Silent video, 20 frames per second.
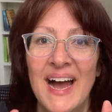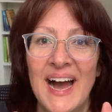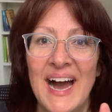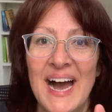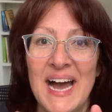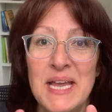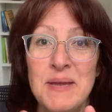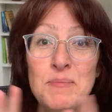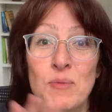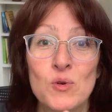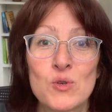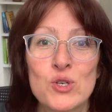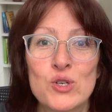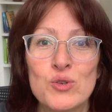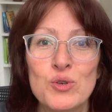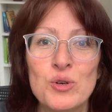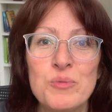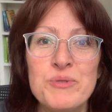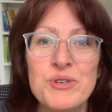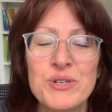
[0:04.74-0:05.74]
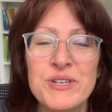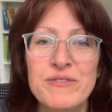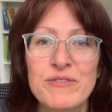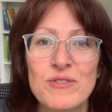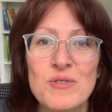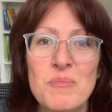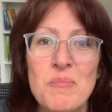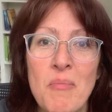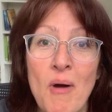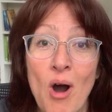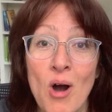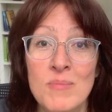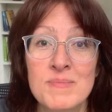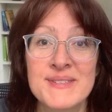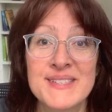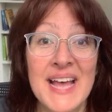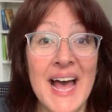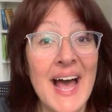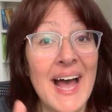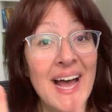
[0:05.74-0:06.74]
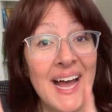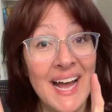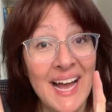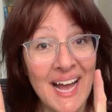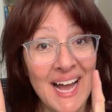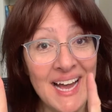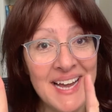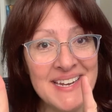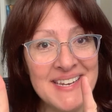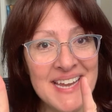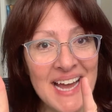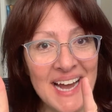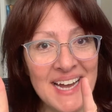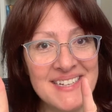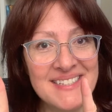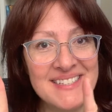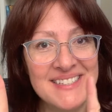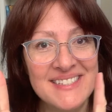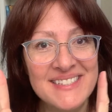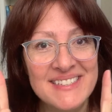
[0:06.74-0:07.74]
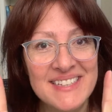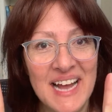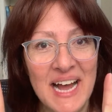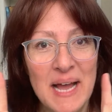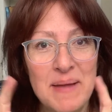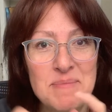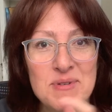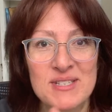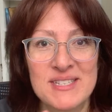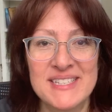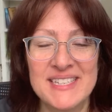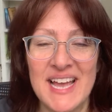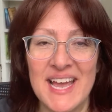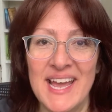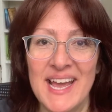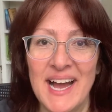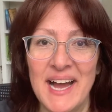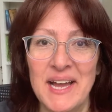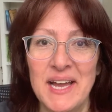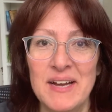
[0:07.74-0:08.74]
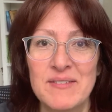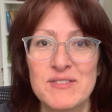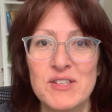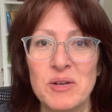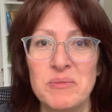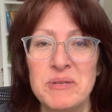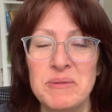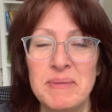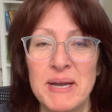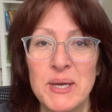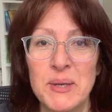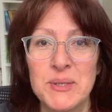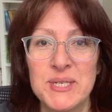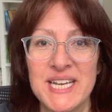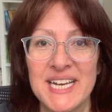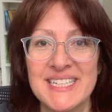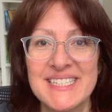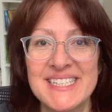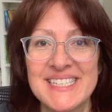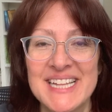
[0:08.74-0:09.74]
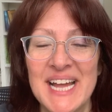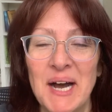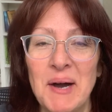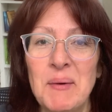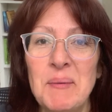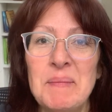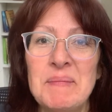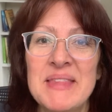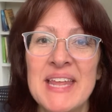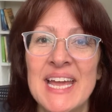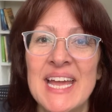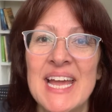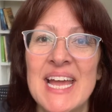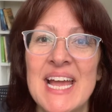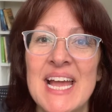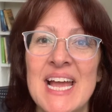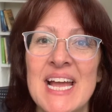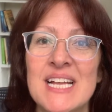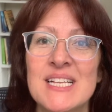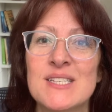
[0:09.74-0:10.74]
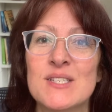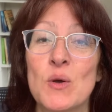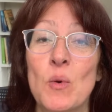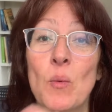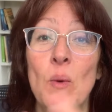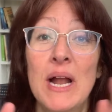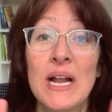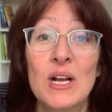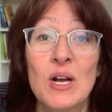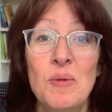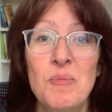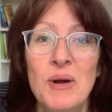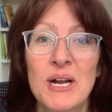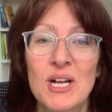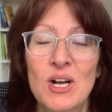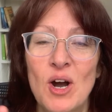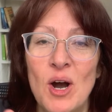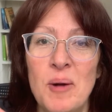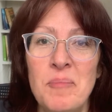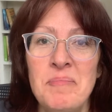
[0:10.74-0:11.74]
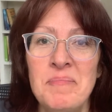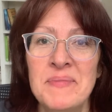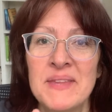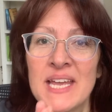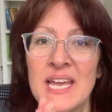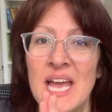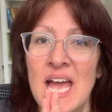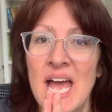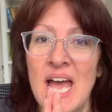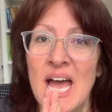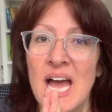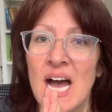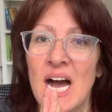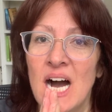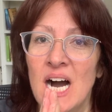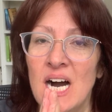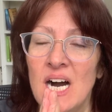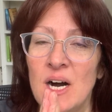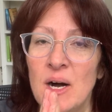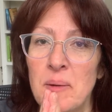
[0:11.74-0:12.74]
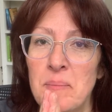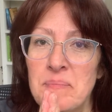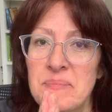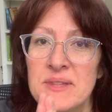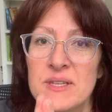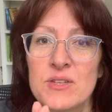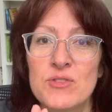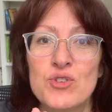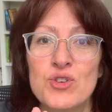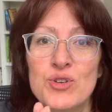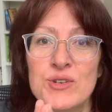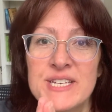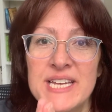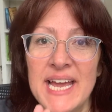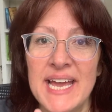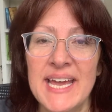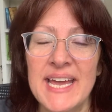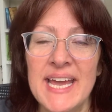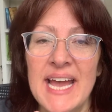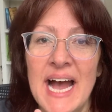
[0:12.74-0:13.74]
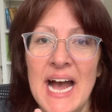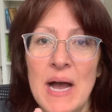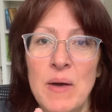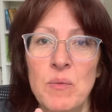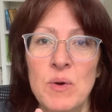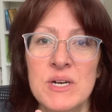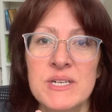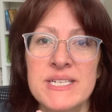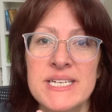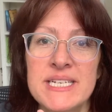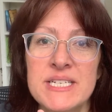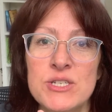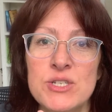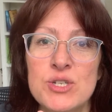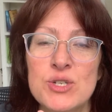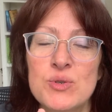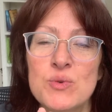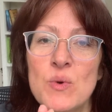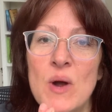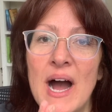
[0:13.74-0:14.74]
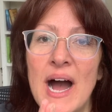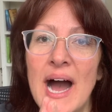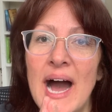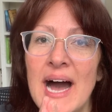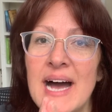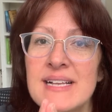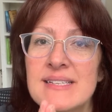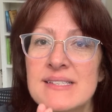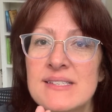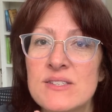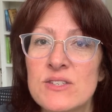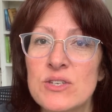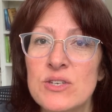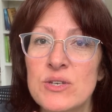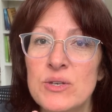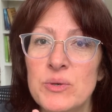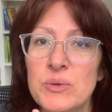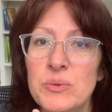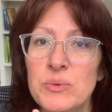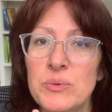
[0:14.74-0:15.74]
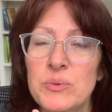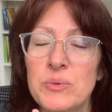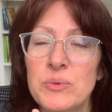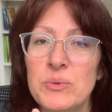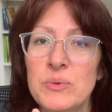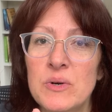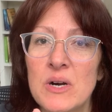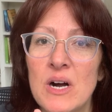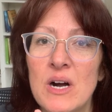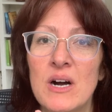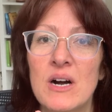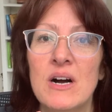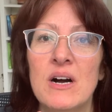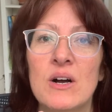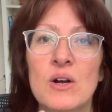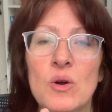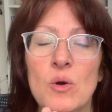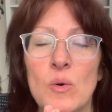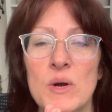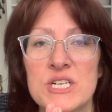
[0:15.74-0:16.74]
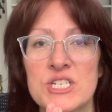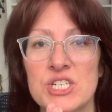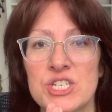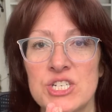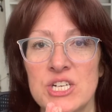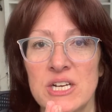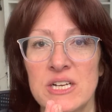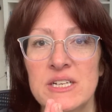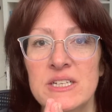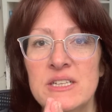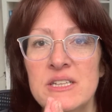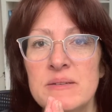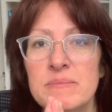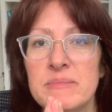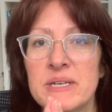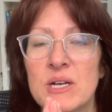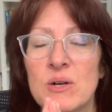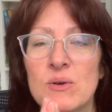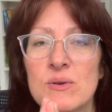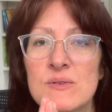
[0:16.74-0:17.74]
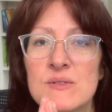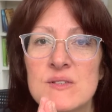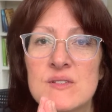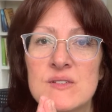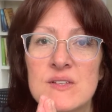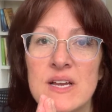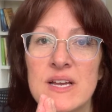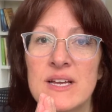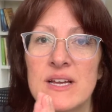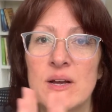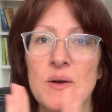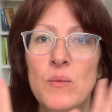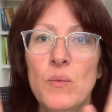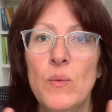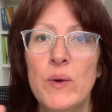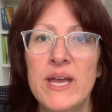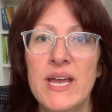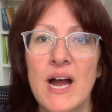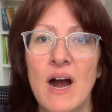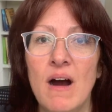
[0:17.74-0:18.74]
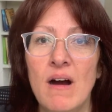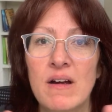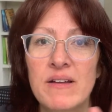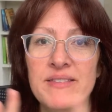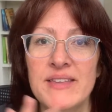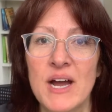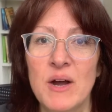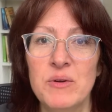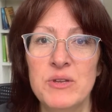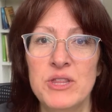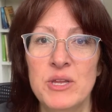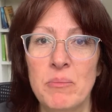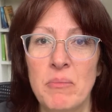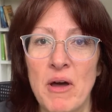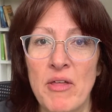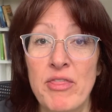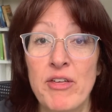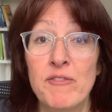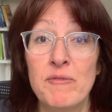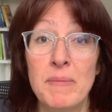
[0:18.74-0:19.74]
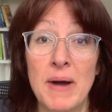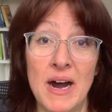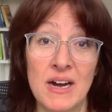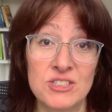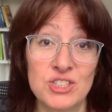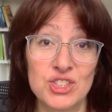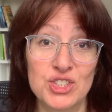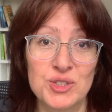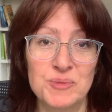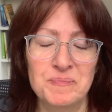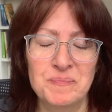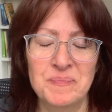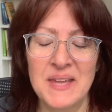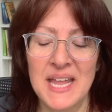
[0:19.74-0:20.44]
Hi, bonjour, beautiful moms and dads. I must say, I have some in my audience now. So, welcome, welcome. Um, today, I wanted to ask you a question because we are now in the month of March